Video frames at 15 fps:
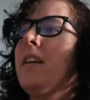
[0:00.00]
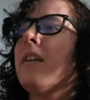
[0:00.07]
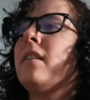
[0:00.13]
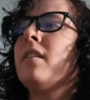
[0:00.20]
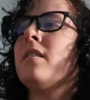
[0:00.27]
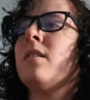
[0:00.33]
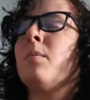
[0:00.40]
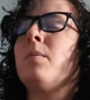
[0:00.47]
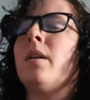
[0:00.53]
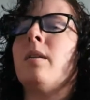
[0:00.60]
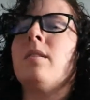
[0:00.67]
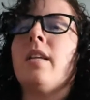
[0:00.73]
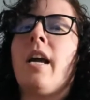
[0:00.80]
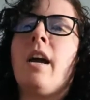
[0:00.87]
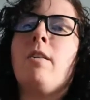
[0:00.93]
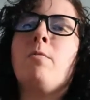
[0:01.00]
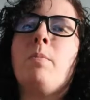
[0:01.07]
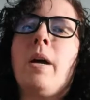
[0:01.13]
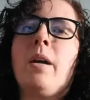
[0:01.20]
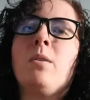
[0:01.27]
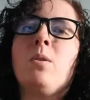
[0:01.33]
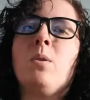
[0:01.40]
And then sometimes the half
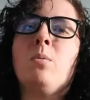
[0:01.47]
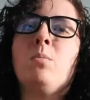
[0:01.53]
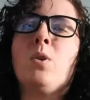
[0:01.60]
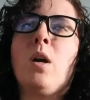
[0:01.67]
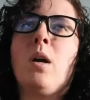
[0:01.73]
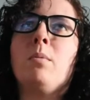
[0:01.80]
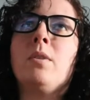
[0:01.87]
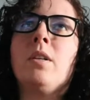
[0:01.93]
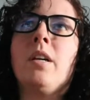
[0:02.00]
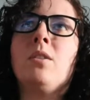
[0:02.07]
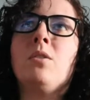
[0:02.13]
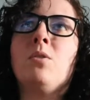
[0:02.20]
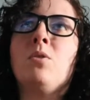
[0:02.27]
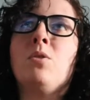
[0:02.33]
bathroom traumatized